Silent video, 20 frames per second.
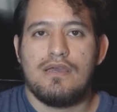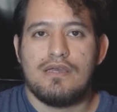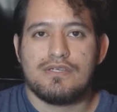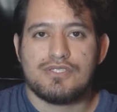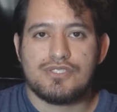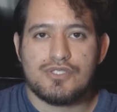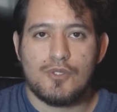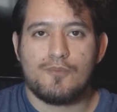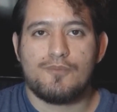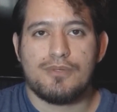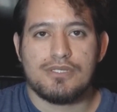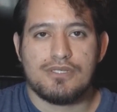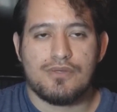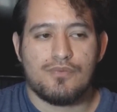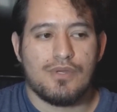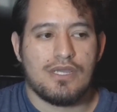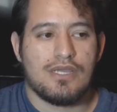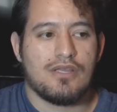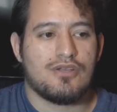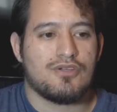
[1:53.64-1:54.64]
serpent, a
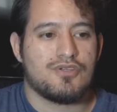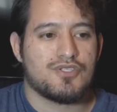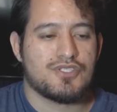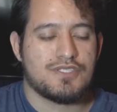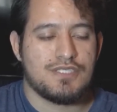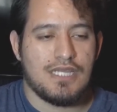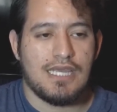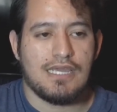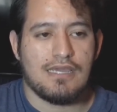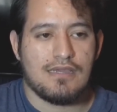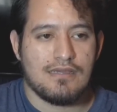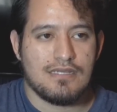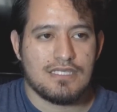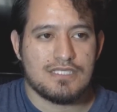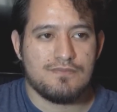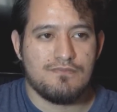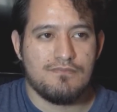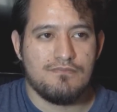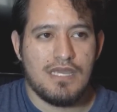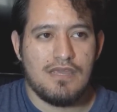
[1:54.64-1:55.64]
regular snake.
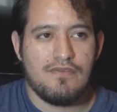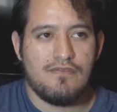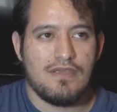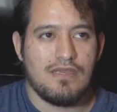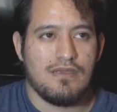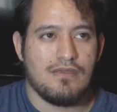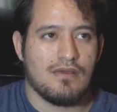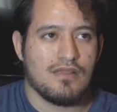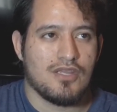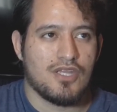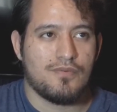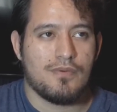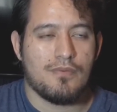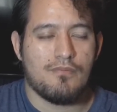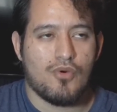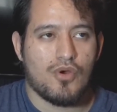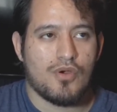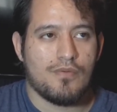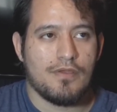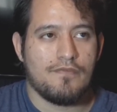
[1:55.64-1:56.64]
It's maybe a little bit
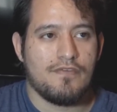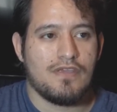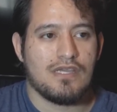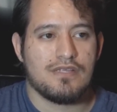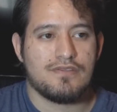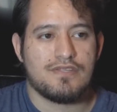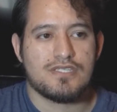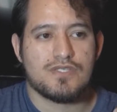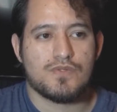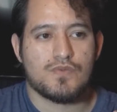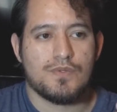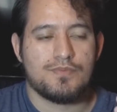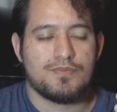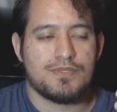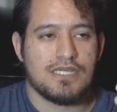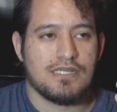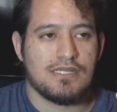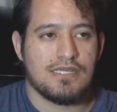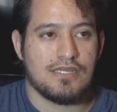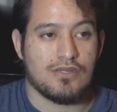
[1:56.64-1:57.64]
more. Maybe this
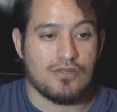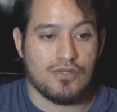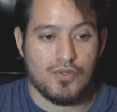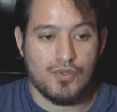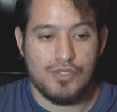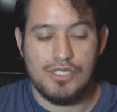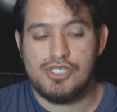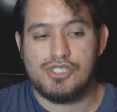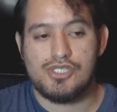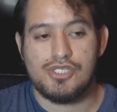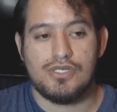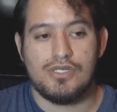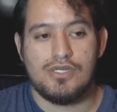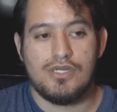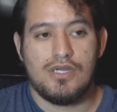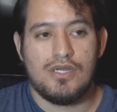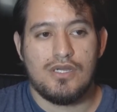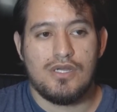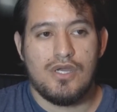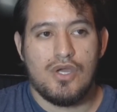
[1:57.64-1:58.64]
reptilian creature
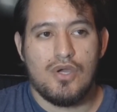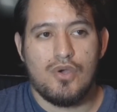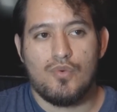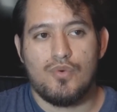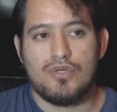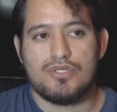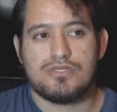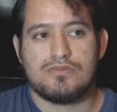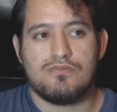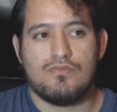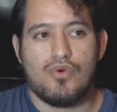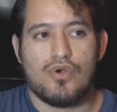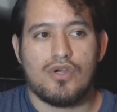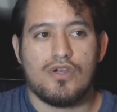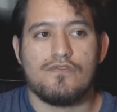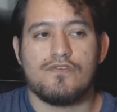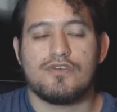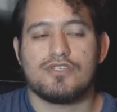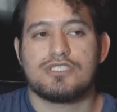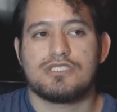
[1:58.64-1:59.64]
was more
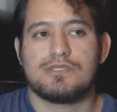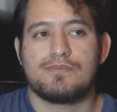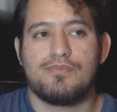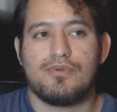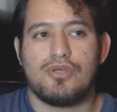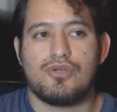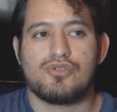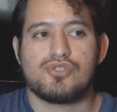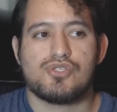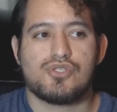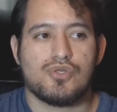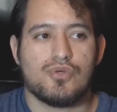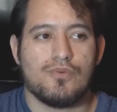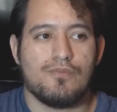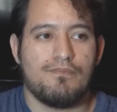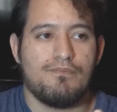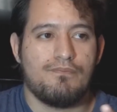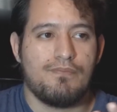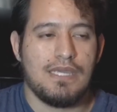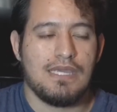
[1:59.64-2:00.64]
of a
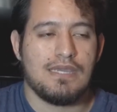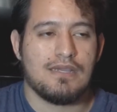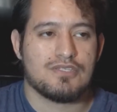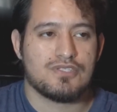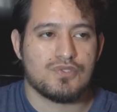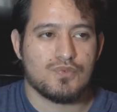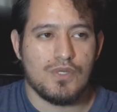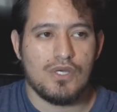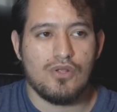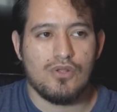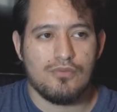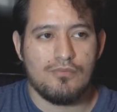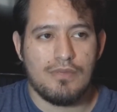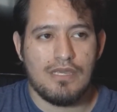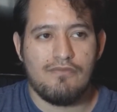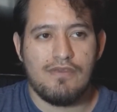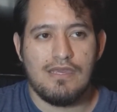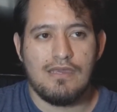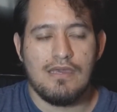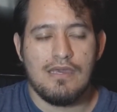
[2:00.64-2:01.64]
spiritual being as well.
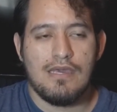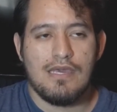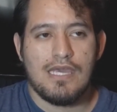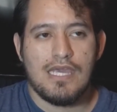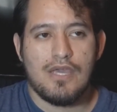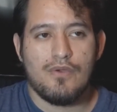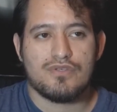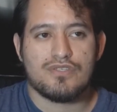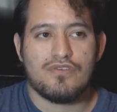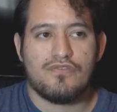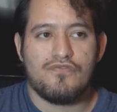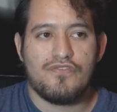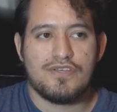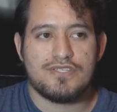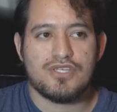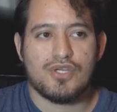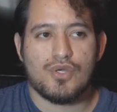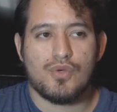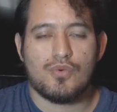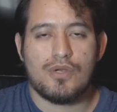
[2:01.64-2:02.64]
Maybe it was a
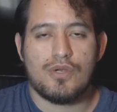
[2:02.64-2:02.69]
physical